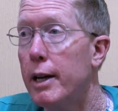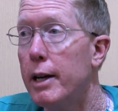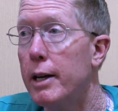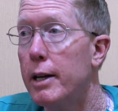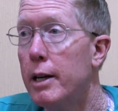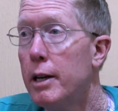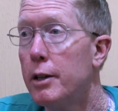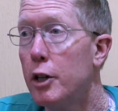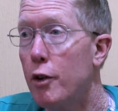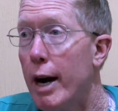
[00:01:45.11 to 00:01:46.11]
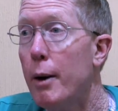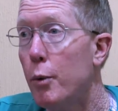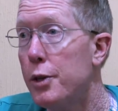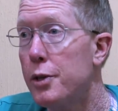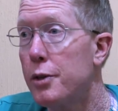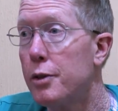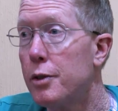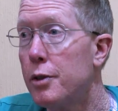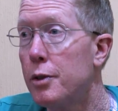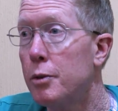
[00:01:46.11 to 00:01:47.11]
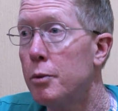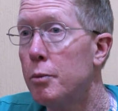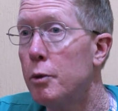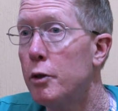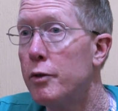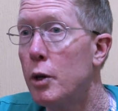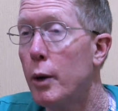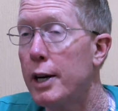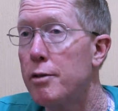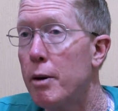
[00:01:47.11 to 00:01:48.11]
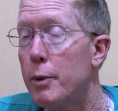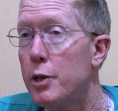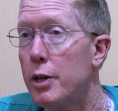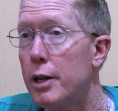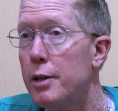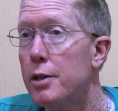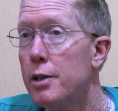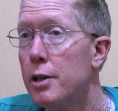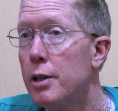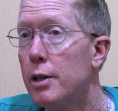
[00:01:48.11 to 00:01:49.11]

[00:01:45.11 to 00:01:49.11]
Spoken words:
And the grant was to move 2 X-ray machines